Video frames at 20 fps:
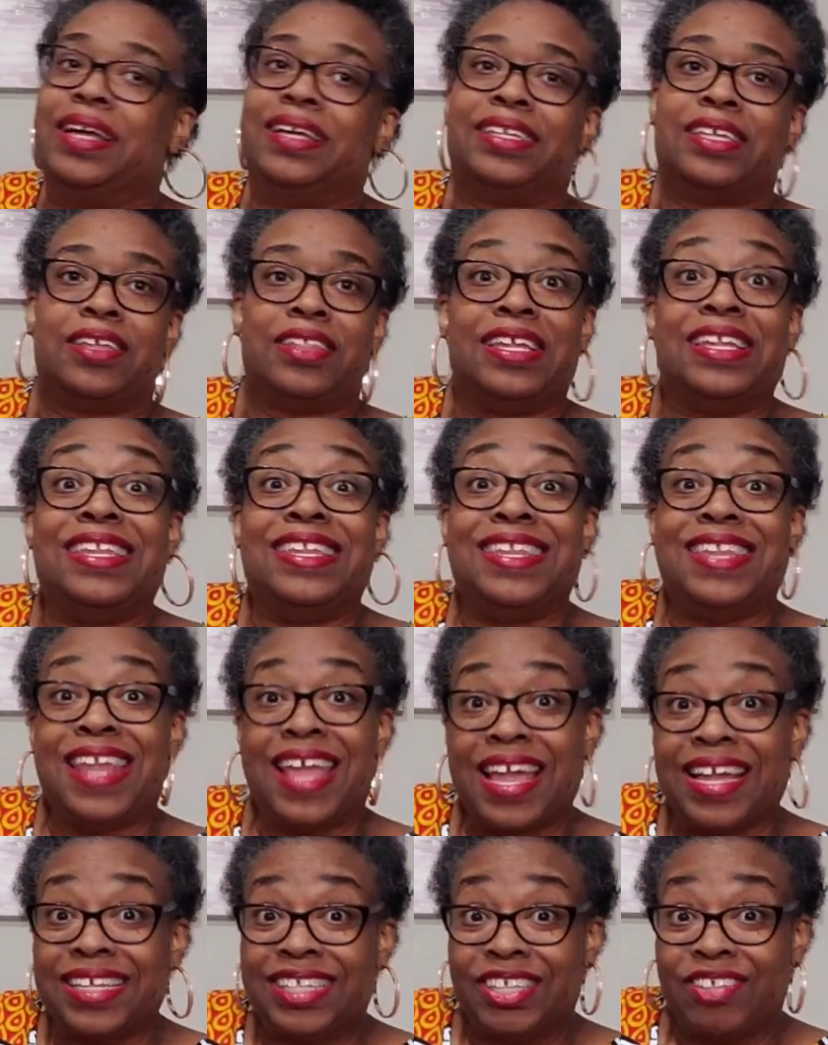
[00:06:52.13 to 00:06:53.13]
So the
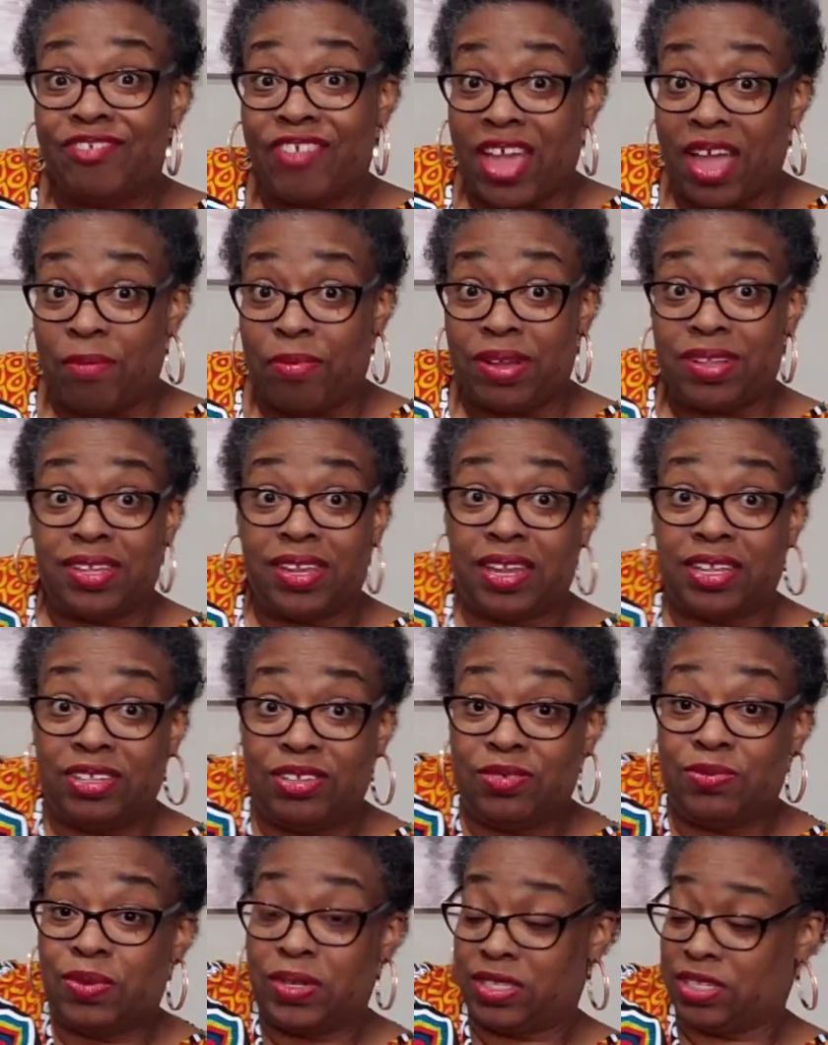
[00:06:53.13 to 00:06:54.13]
next fabric that I
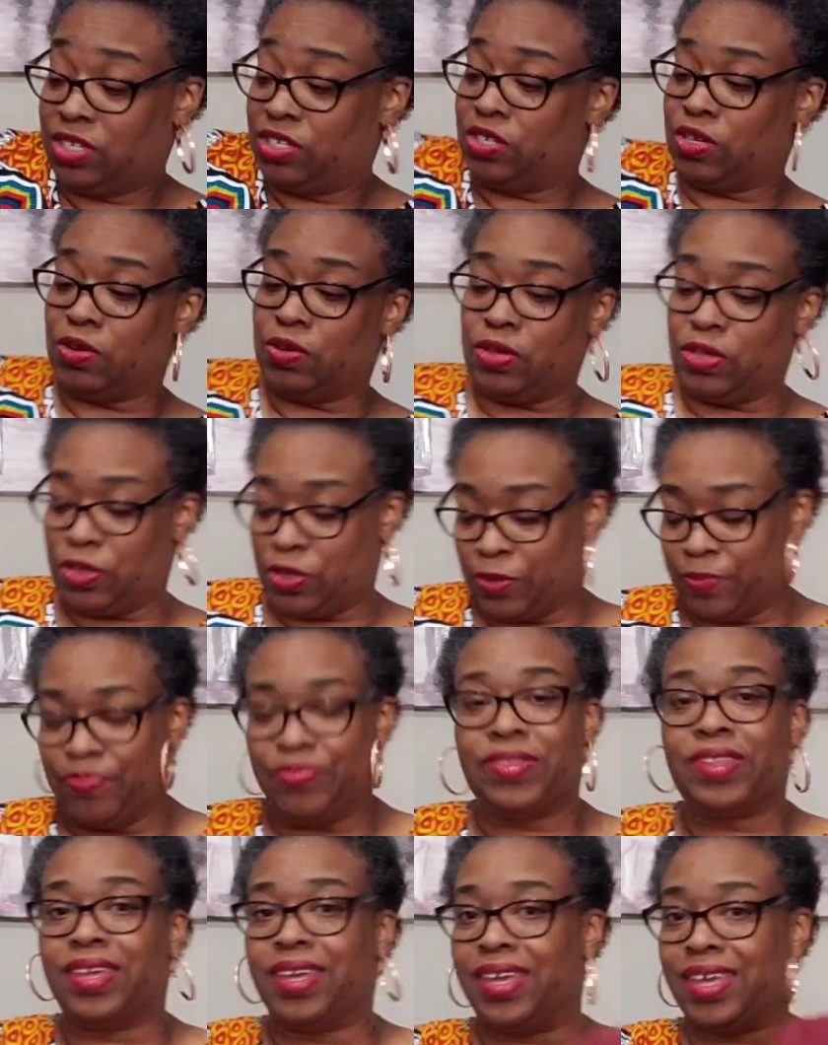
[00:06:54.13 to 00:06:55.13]
do want to show you,
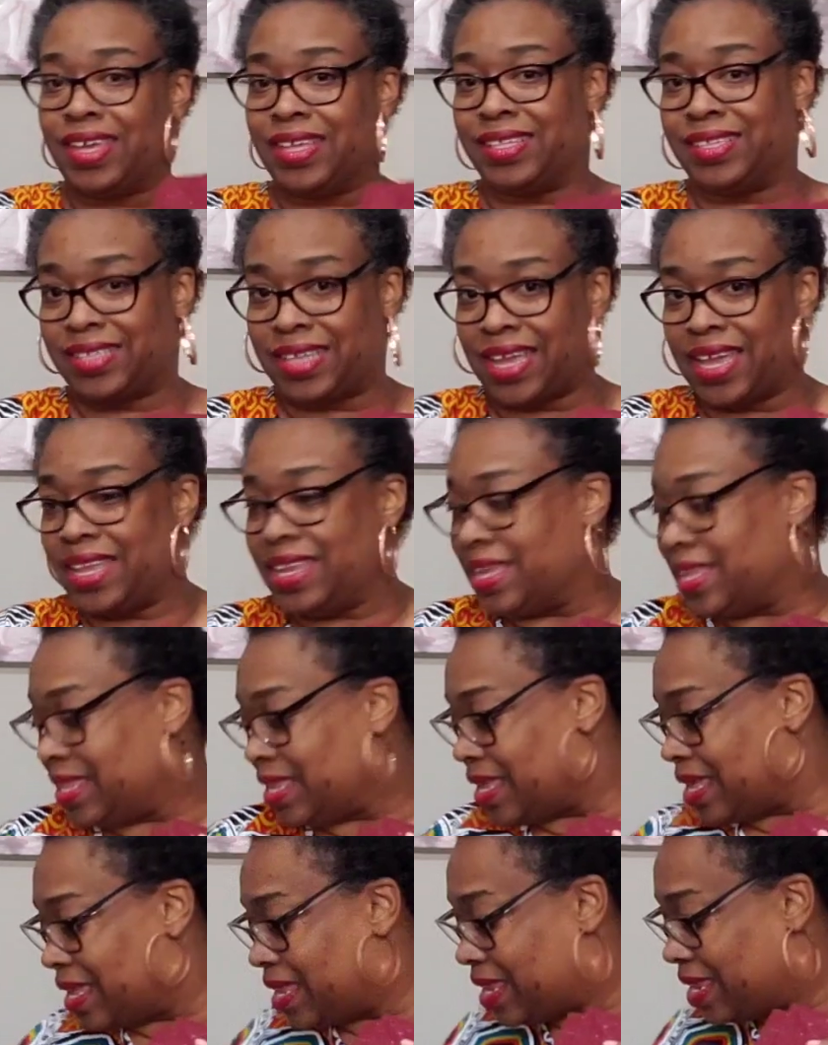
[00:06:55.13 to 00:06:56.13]
again, staying in
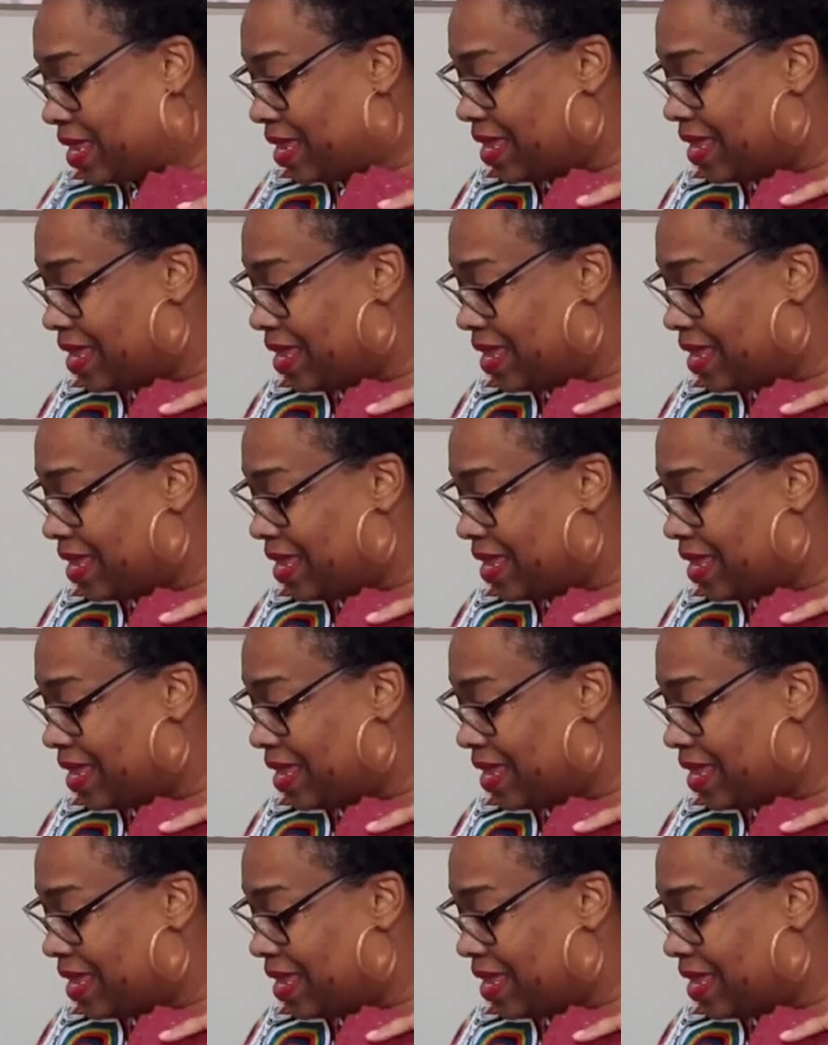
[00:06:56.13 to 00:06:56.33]
the,